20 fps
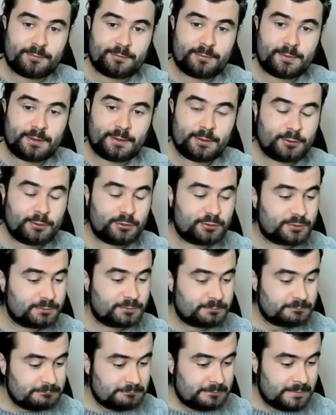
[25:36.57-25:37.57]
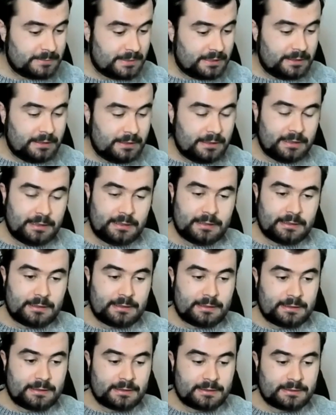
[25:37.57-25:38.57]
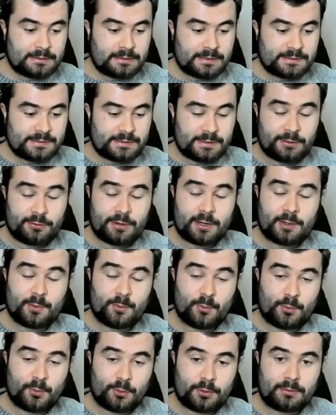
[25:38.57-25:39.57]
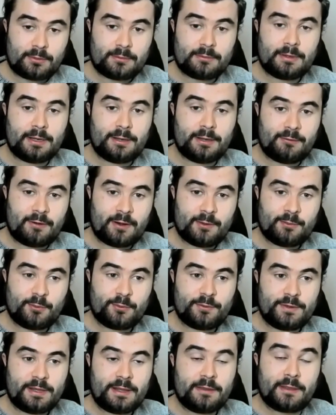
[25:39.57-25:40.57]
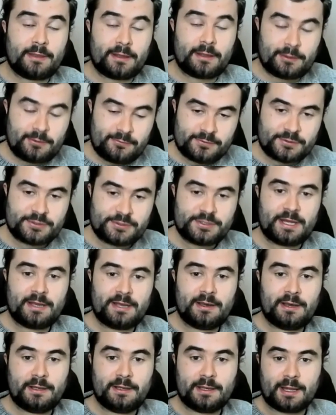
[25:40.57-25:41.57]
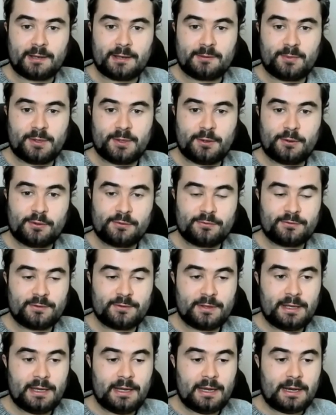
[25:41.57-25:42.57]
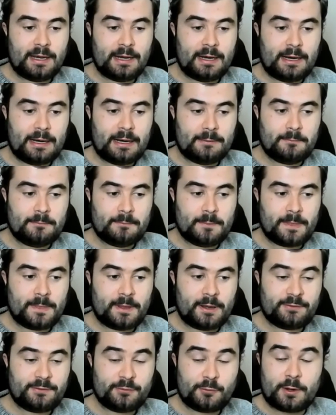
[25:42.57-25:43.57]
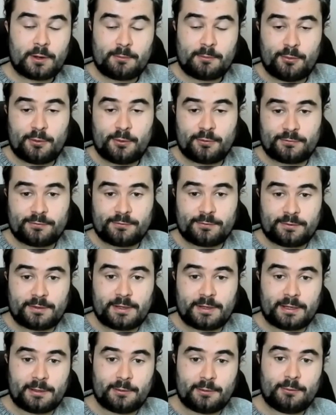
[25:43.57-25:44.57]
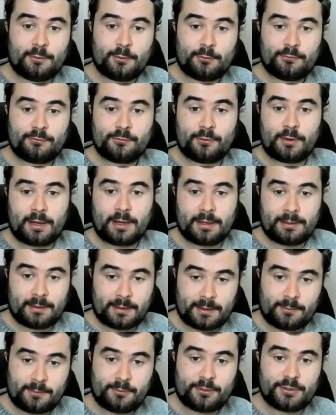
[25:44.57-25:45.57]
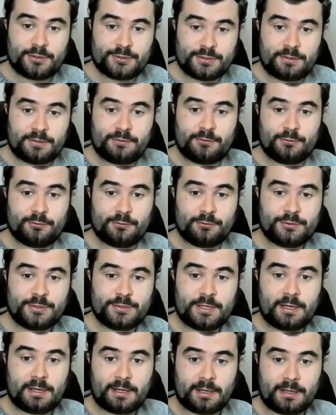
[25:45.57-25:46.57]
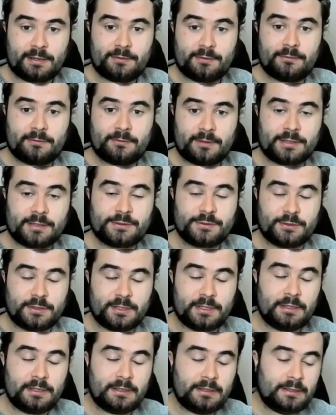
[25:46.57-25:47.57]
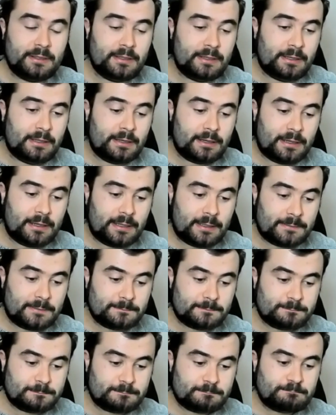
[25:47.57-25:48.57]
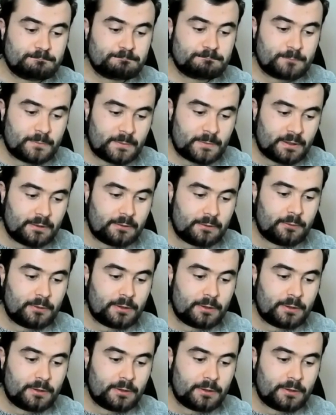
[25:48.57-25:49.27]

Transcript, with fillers: something good, uh, is incredible, incredible thing. Thank you for sharing that because um, it's quite a personal thing, you know. So I, I appreciate you sharing it actually. Um, okay.